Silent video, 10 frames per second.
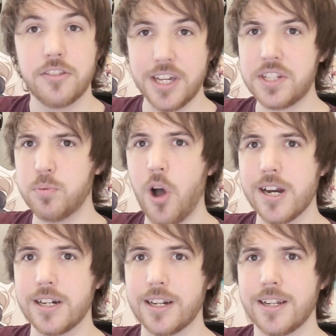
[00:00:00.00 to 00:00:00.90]
This
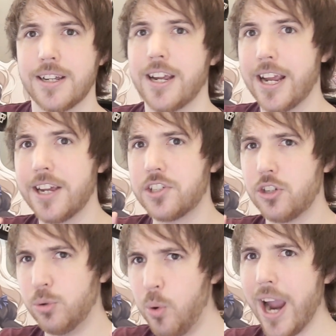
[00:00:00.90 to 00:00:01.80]
one
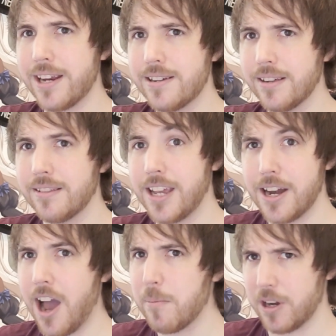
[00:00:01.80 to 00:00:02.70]
is quite
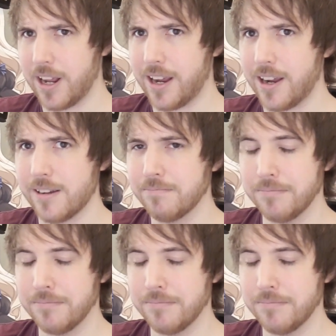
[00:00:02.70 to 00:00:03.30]
the anomaly.